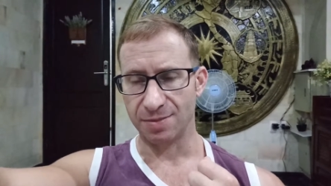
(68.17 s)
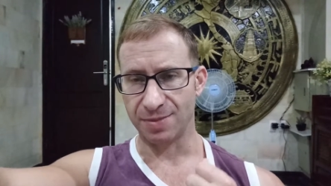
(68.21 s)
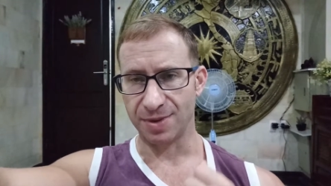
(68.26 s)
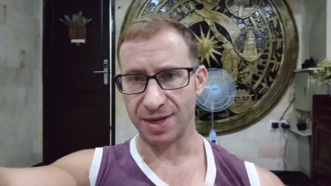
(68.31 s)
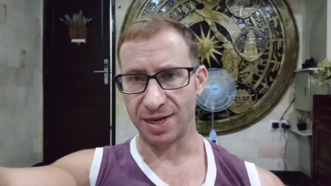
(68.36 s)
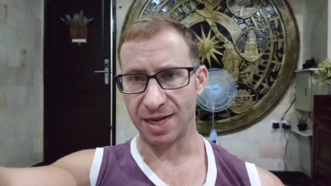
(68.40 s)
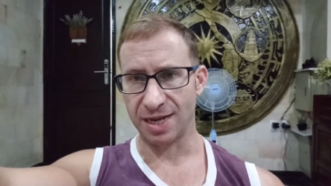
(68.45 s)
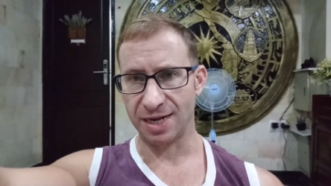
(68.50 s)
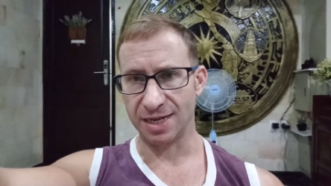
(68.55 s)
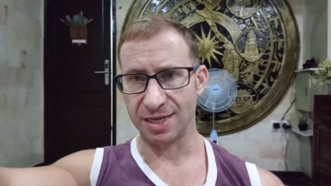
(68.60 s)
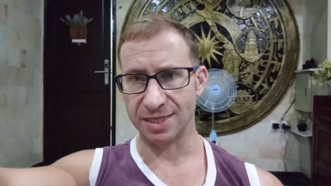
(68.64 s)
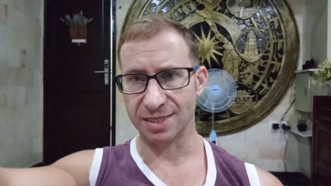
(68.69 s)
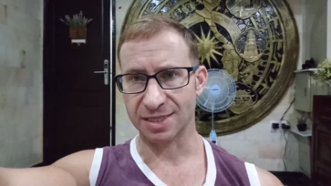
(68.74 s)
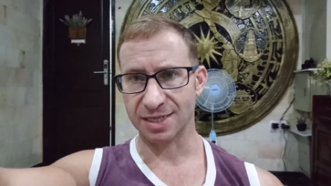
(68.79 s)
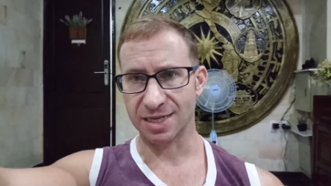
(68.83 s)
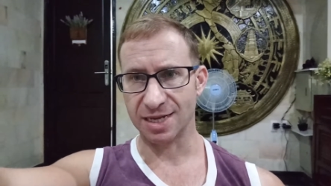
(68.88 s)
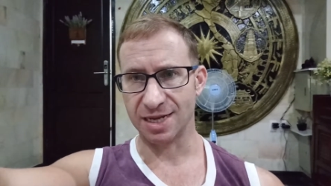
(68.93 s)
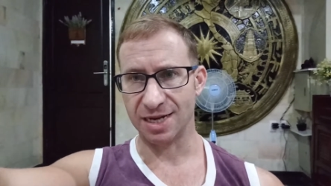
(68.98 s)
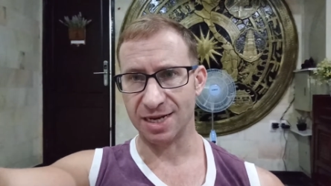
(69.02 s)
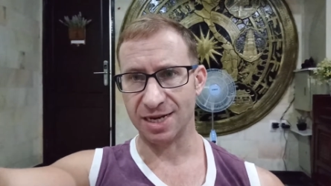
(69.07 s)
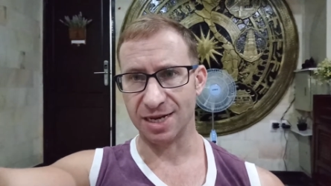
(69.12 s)
But that is
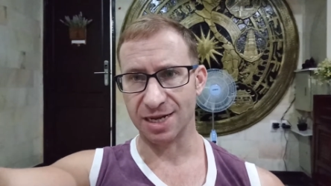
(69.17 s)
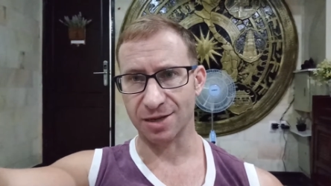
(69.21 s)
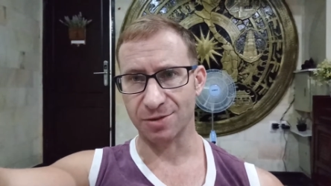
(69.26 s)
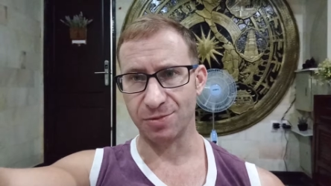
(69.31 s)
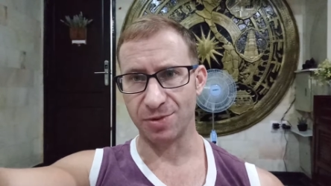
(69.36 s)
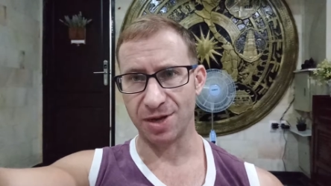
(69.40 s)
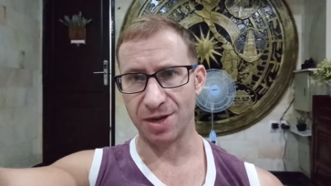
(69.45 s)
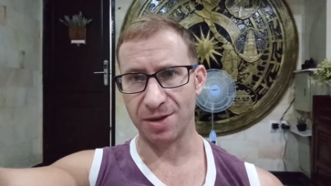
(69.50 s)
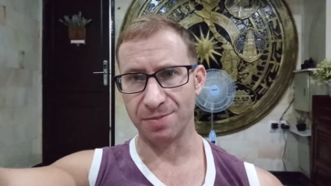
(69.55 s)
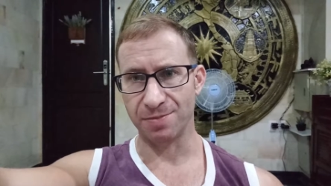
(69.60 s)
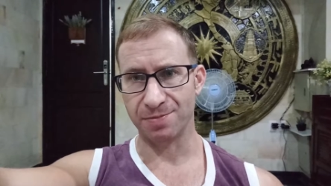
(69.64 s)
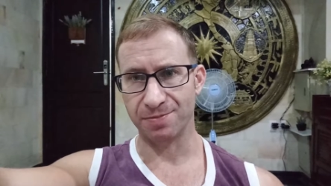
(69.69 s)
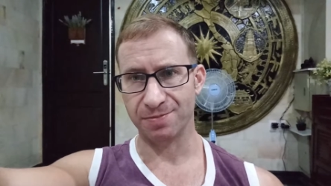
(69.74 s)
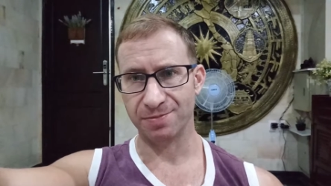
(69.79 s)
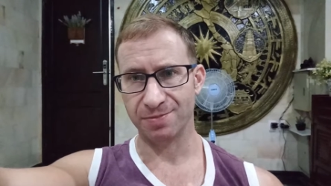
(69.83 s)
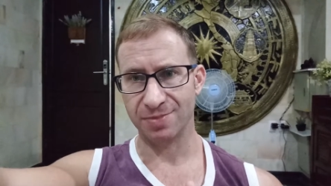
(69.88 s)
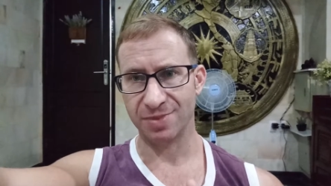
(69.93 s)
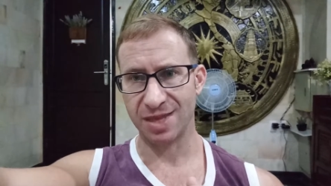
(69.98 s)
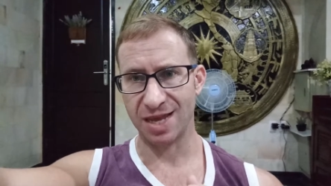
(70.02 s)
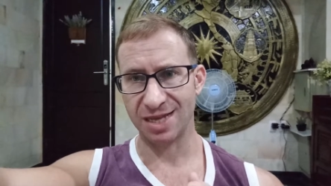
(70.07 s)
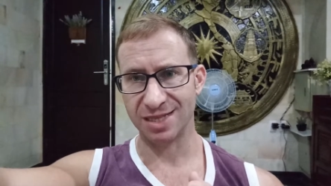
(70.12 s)
kind of like where
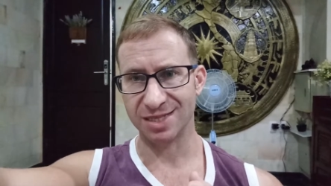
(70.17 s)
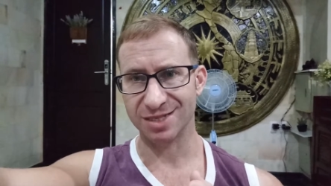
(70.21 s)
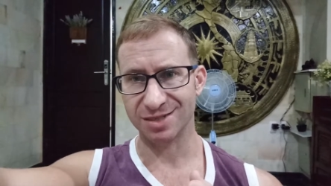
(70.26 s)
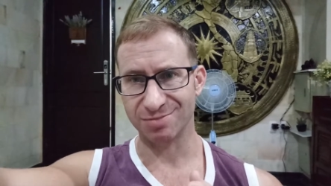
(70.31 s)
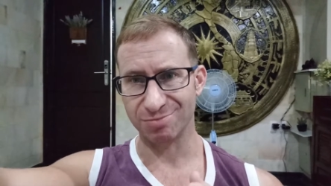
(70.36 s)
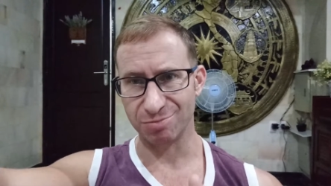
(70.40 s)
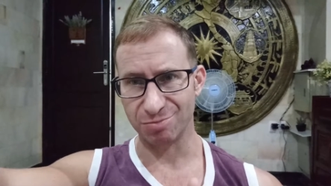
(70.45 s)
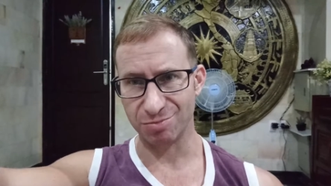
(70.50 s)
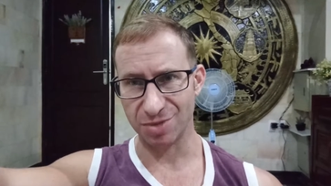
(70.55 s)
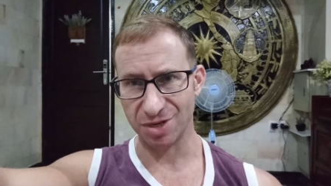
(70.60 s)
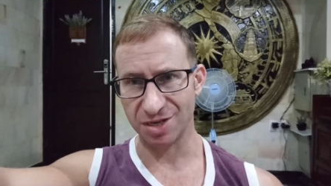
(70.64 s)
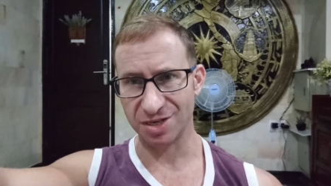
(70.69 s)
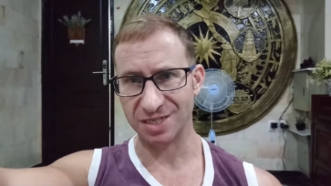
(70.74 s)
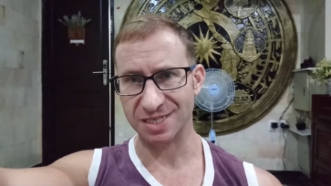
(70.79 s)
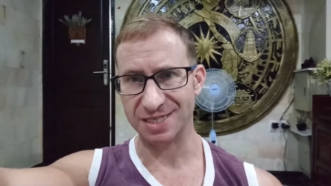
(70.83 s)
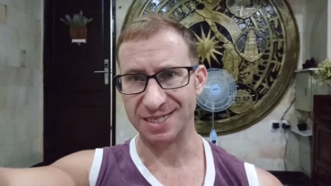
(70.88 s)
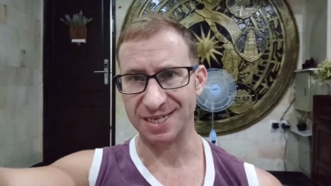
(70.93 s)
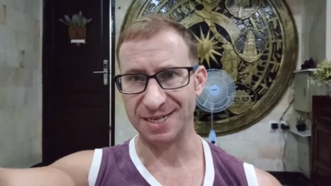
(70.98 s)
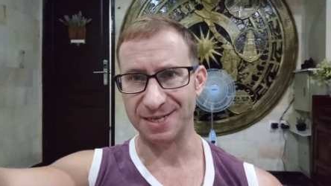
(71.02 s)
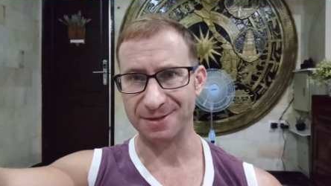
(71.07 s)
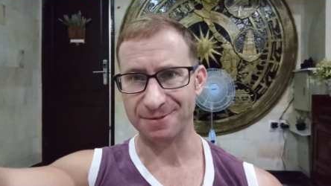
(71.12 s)
that's
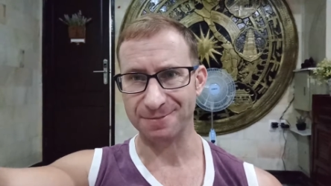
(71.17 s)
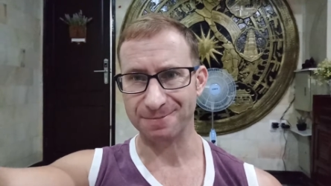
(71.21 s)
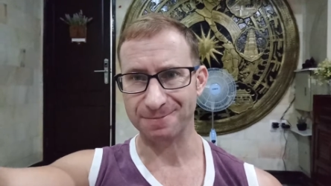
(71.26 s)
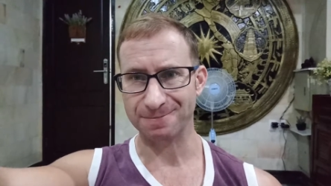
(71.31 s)
mercy.